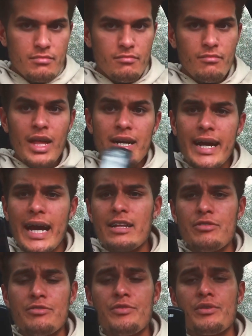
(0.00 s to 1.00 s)
I got
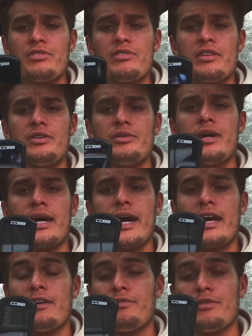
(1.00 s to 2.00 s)
this one for a steal. I
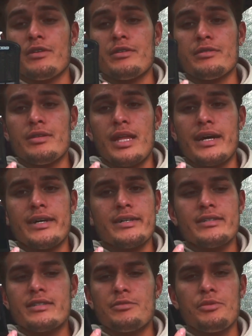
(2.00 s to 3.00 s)
got it for like
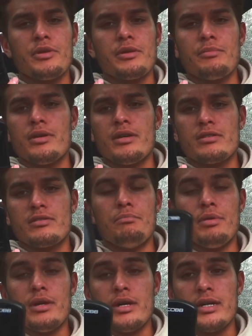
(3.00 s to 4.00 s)
300 bucks,
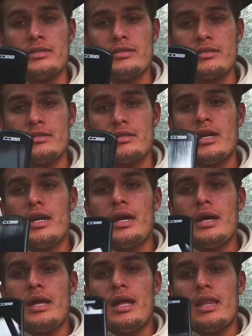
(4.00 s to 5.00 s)
but
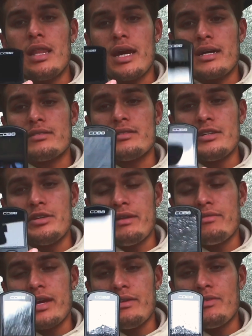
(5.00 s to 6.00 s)
like I said, you have
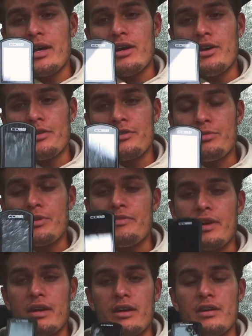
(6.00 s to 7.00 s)
to have that
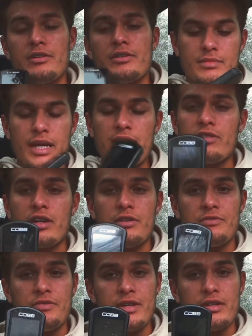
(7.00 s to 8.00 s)
$125 install
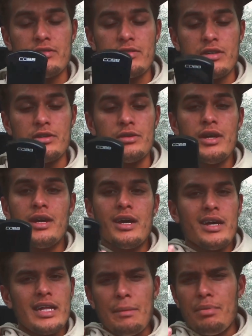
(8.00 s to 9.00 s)
fee. So
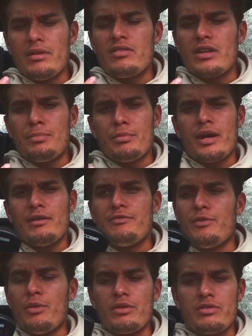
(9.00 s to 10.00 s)
that puts it up around
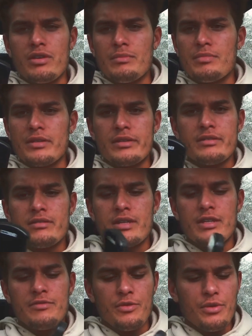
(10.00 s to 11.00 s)
$4 something in
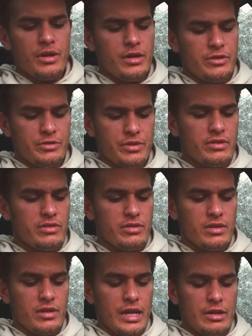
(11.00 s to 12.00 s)
the 400s.
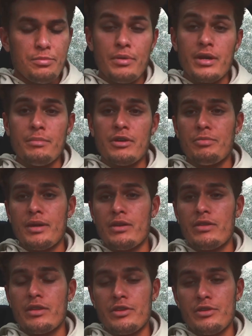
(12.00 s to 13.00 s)
So that's pretty much better
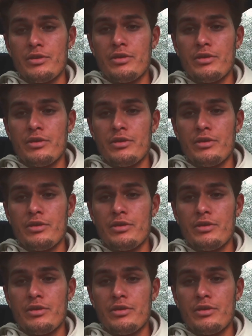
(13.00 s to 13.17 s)
than new.